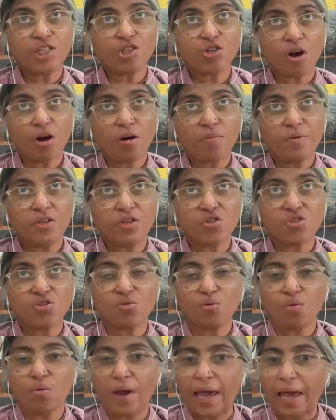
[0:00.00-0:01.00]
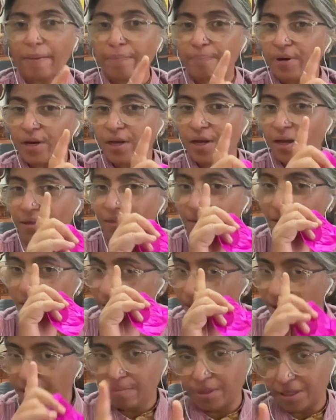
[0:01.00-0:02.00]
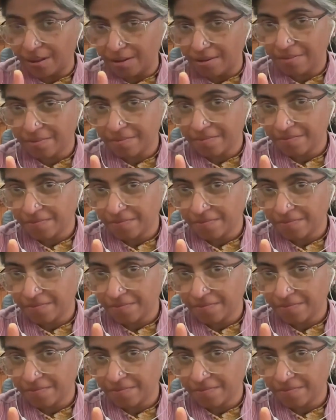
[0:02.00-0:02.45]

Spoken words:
Their job is to apprehend the criminal.